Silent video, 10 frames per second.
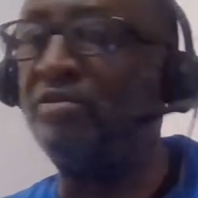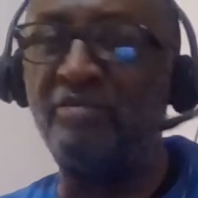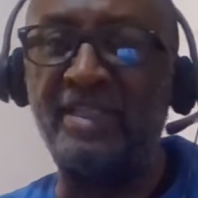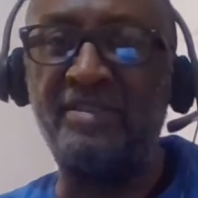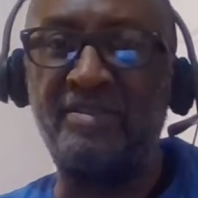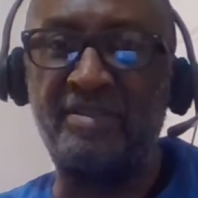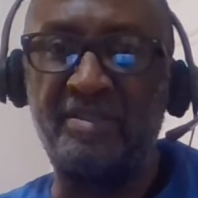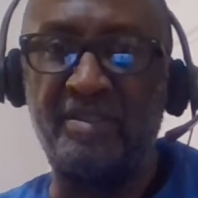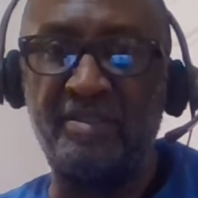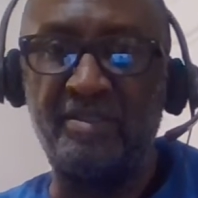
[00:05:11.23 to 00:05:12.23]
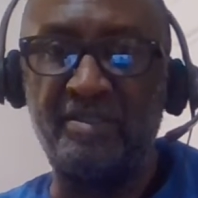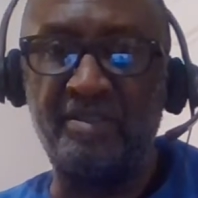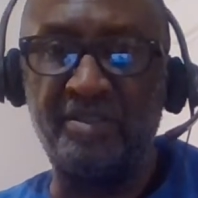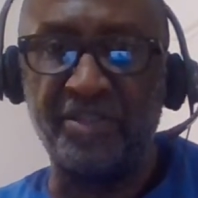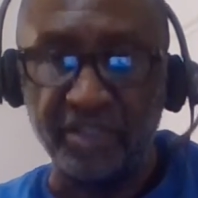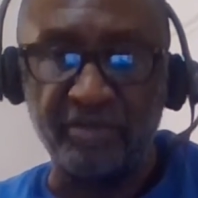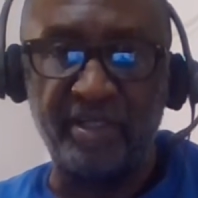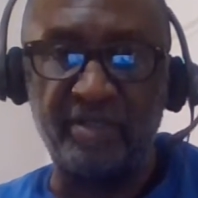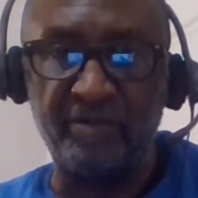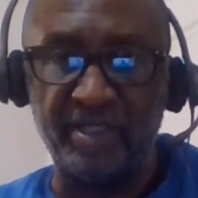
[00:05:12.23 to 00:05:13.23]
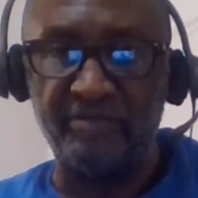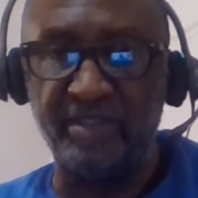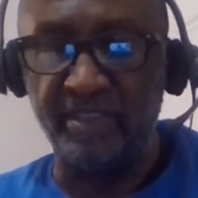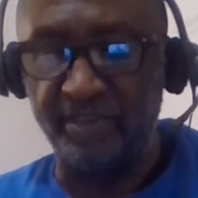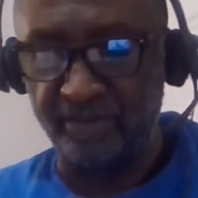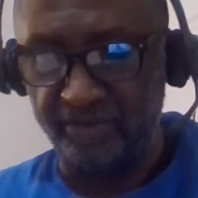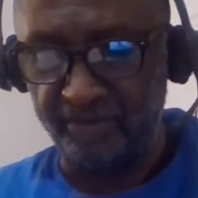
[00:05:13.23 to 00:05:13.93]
race theory, whatever it is.